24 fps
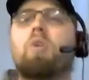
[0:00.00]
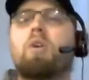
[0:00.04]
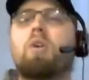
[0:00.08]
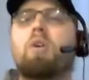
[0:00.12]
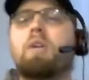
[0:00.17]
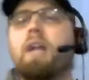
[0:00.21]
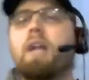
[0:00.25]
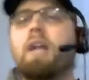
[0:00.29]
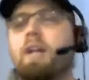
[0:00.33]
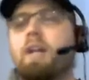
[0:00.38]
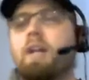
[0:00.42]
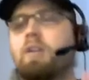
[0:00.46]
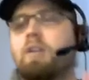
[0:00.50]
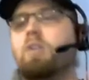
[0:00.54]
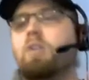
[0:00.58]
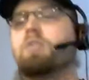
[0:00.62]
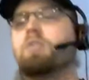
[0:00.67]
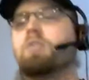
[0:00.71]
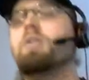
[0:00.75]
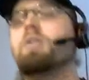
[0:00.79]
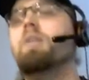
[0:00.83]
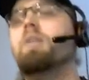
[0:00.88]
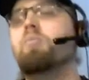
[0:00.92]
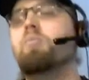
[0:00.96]

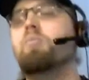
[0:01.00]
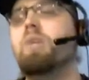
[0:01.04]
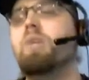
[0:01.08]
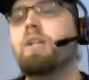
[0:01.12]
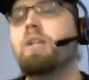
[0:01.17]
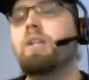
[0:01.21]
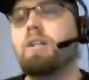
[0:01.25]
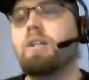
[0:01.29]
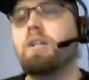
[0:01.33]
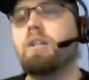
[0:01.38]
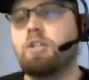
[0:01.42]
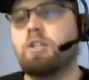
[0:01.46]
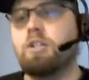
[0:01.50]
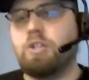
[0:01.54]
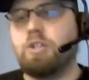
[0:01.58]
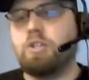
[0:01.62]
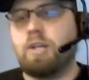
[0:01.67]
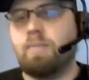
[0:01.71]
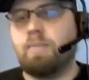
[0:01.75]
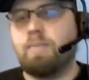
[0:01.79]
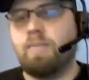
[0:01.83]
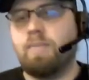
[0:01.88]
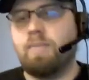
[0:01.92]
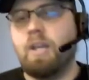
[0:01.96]
incremental damage strategy
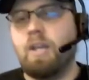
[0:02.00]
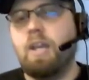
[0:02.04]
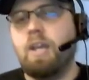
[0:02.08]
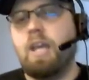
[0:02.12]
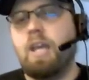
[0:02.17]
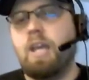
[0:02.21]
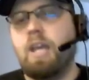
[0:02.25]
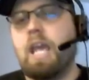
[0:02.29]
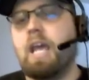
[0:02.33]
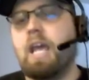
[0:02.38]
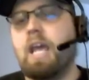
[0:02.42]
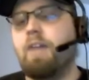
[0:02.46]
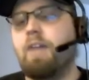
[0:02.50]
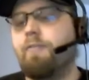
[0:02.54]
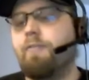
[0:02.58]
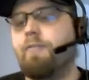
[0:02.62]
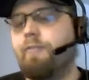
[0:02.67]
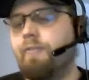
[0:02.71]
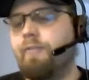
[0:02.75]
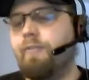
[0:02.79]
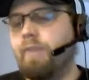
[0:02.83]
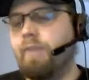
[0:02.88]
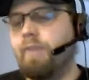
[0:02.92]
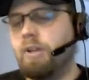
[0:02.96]
going,
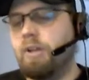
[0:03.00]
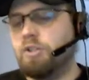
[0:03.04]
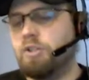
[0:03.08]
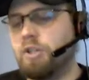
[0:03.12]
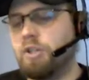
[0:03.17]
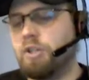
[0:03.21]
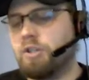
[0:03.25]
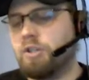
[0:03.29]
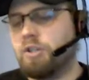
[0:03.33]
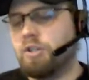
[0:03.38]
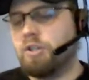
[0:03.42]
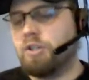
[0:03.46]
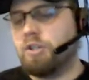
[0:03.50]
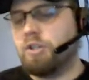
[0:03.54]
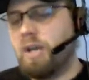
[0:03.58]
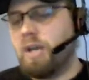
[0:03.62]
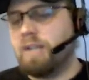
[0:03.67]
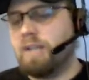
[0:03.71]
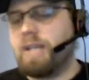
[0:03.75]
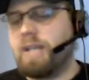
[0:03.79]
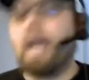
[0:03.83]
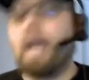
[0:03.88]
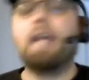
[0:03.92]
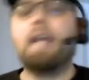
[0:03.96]
and at the same
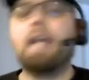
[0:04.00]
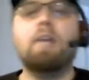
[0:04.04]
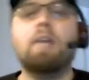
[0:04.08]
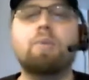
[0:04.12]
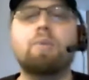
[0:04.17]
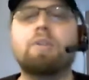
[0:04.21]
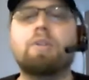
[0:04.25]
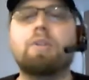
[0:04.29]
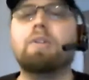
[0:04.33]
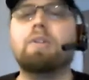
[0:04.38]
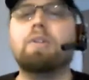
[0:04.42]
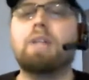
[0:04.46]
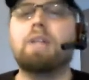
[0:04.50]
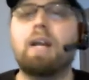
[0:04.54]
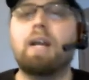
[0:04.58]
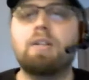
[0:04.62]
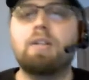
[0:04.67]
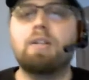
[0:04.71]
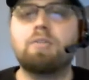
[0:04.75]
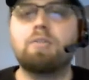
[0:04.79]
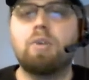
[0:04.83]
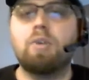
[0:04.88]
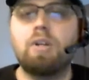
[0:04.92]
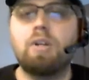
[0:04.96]
time we can
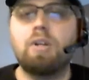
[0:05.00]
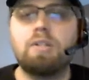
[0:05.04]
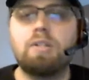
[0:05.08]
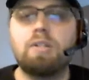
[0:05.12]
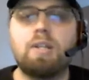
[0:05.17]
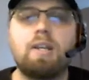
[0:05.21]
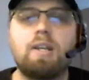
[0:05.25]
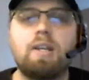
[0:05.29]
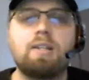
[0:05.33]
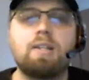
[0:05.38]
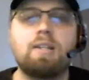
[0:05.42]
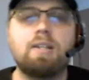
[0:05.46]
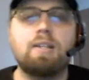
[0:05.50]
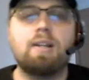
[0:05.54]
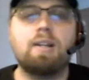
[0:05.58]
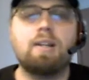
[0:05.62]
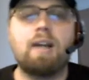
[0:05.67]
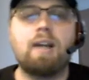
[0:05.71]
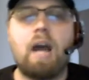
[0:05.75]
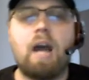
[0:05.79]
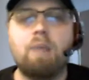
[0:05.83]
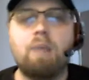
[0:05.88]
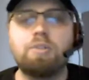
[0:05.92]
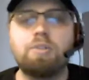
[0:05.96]

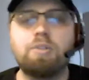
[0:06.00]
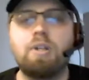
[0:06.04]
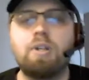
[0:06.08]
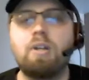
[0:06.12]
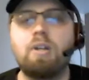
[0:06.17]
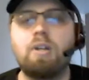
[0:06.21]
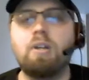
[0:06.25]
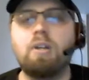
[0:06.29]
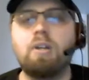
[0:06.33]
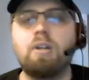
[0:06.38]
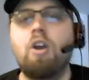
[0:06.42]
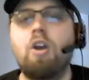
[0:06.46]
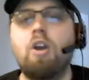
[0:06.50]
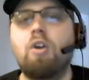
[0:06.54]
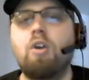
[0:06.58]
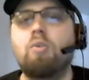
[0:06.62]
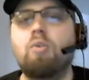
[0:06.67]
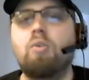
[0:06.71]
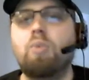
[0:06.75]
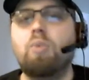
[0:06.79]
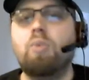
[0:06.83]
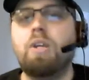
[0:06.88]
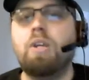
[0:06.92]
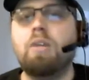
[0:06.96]
burn out our
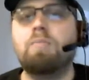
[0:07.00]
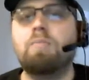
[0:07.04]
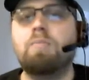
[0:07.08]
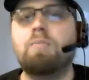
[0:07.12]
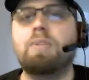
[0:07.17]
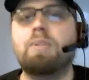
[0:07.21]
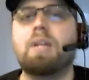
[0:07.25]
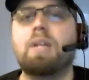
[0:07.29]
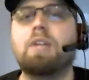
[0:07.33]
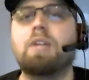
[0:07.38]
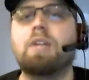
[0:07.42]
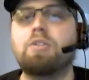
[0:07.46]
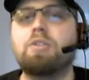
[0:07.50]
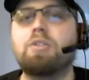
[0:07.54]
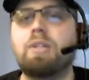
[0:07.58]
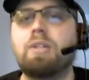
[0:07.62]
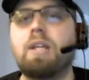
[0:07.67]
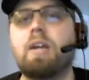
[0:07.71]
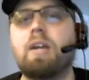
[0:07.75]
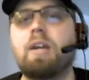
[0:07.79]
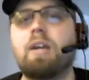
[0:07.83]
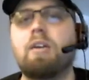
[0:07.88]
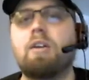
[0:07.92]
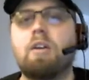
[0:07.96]
opponent
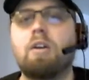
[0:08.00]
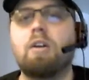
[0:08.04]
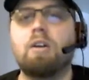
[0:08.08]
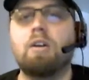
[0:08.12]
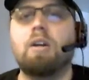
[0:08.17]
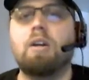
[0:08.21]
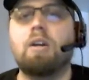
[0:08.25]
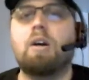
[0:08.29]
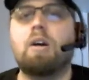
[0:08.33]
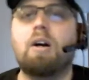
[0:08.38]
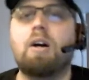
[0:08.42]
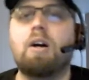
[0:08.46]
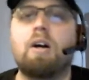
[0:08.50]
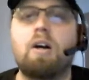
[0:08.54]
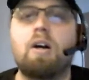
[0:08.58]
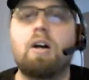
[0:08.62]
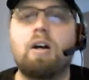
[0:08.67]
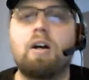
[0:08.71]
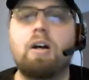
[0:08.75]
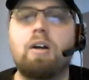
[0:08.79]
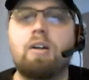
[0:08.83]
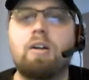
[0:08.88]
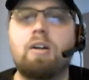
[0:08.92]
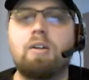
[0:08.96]
by lightning
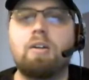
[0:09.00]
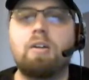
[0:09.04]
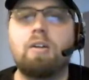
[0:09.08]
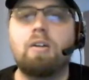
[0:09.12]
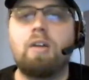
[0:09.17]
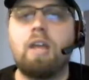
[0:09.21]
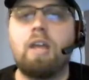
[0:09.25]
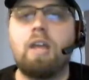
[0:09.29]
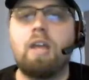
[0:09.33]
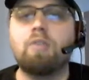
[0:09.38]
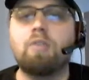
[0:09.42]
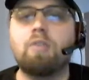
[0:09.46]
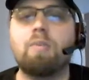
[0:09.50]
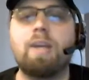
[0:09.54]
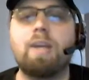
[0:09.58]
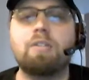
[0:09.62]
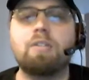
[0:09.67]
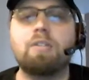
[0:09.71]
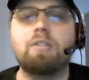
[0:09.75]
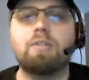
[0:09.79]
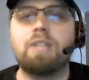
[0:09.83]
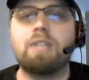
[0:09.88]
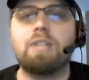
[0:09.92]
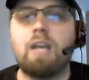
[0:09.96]
bolting them to
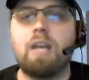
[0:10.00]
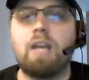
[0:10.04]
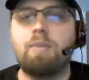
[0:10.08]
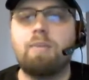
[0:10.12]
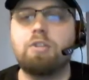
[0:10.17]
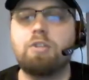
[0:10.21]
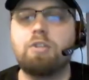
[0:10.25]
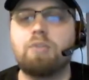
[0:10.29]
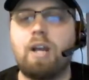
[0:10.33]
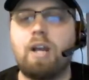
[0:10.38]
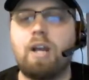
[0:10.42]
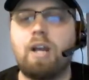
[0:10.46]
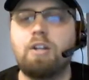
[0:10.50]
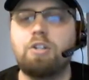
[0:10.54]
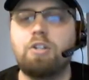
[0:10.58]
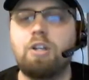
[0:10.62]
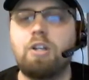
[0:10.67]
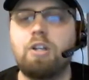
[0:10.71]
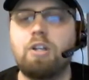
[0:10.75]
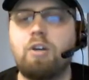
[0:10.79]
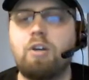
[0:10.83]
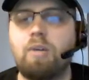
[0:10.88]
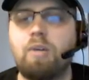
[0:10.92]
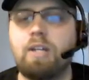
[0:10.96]
death.
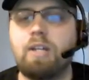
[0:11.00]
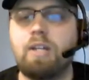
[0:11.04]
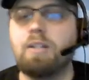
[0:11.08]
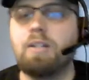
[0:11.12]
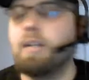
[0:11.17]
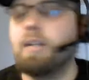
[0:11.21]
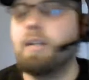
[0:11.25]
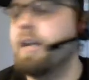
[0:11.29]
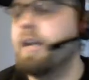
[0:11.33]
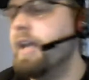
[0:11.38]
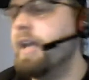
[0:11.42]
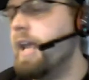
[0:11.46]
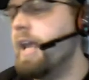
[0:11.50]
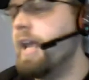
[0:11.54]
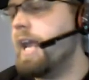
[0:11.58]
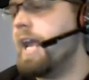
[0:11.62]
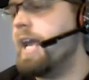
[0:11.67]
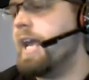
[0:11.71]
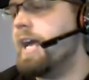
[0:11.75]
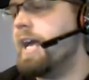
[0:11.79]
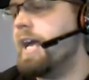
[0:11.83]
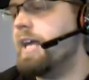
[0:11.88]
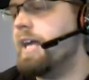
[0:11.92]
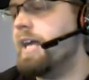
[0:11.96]
So I really like
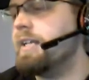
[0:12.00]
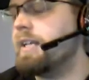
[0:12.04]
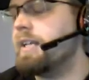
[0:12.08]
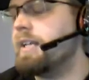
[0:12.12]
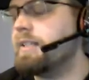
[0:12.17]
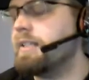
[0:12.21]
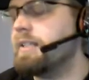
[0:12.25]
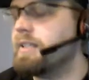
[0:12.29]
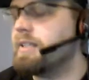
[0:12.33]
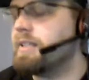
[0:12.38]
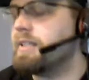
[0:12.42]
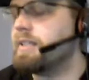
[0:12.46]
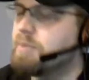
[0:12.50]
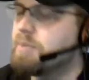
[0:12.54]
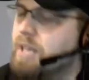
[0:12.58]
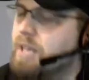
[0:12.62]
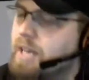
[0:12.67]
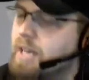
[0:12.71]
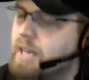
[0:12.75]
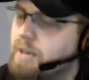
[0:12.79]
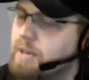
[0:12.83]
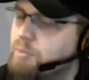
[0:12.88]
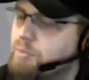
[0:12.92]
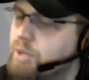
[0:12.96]
Sun Crown Hunters
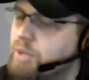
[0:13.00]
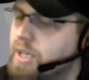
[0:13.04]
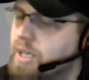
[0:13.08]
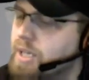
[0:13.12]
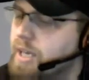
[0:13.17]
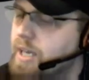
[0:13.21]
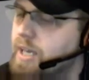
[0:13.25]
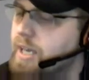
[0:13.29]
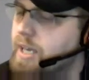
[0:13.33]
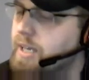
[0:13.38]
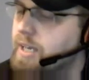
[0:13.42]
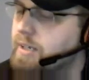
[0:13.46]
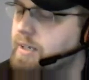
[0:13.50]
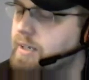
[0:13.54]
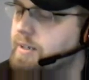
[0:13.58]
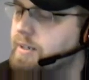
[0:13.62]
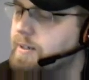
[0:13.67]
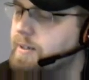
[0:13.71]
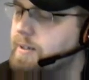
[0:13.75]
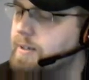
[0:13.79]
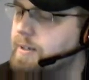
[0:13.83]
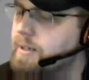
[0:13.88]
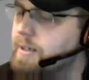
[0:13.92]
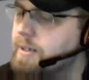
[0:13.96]
as, you
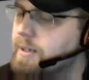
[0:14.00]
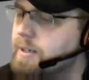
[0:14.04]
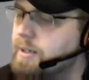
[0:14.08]
know,